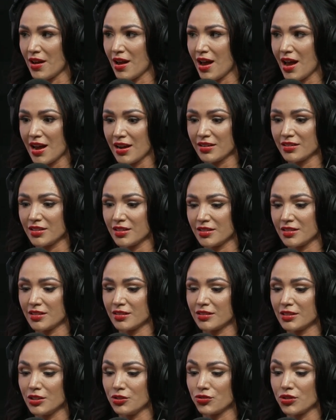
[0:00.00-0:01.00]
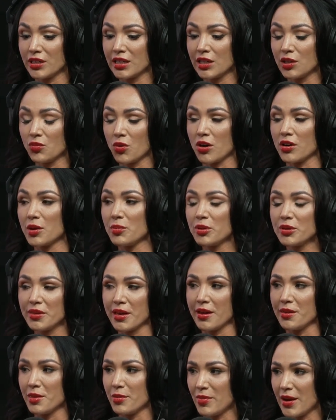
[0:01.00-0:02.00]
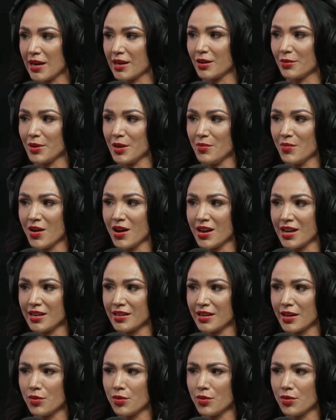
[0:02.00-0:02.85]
access to clean drinking water. I put that in the back of my mind.